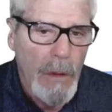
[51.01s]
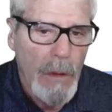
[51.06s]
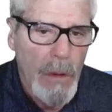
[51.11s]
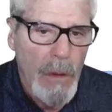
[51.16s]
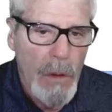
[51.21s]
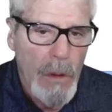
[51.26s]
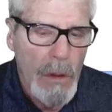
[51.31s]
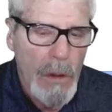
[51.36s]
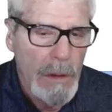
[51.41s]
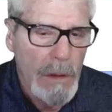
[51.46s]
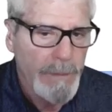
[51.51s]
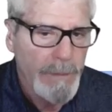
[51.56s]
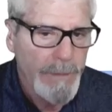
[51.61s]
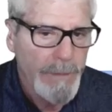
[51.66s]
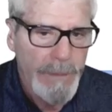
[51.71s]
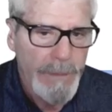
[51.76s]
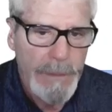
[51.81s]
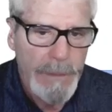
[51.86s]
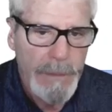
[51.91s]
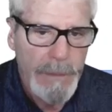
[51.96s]
or
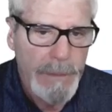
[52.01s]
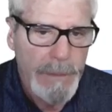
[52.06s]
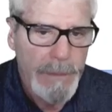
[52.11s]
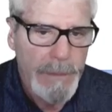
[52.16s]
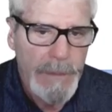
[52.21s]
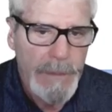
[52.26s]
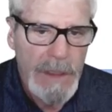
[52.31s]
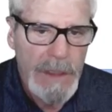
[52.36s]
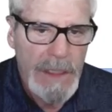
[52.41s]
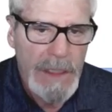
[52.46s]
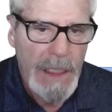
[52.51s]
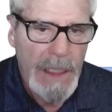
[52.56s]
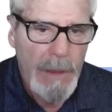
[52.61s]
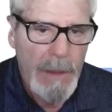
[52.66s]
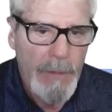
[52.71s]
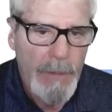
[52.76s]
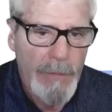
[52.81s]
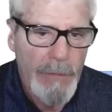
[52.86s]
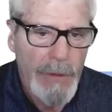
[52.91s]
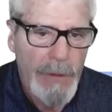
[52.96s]
set
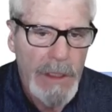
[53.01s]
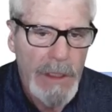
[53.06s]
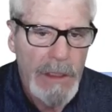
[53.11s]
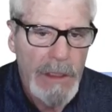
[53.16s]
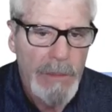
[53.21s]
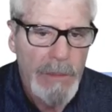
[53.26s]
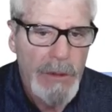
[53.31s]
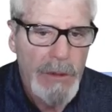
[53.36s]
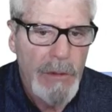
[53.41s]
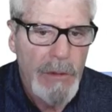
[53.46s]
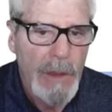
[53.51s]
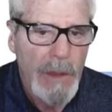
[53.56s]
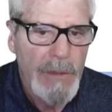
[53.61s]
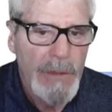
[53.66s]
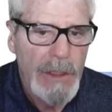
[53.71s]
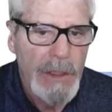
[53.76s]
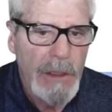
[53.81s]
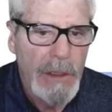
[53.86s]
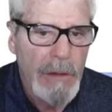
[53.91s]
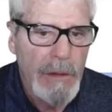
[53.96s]
up a free
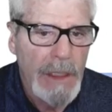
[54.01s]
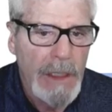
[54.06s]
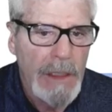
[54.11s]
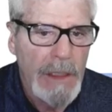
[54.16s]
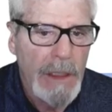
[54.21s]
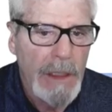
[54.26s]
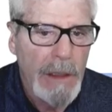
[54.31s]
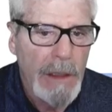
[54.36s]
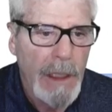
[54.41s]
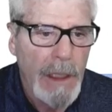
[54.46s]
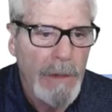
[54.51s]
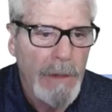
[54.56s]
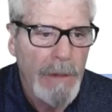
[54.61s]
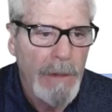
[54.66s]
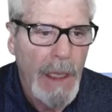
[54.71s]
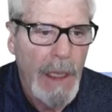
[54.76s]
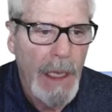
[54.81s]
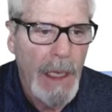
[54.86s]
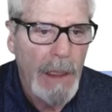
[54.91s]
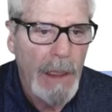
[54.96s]
subscription or anything like
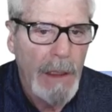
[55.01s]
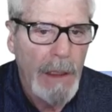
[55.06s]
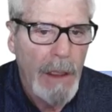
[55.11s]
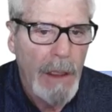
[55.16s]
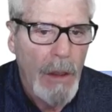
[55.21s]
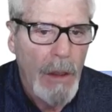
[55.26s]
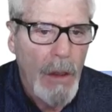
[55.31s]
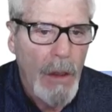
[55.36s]
that.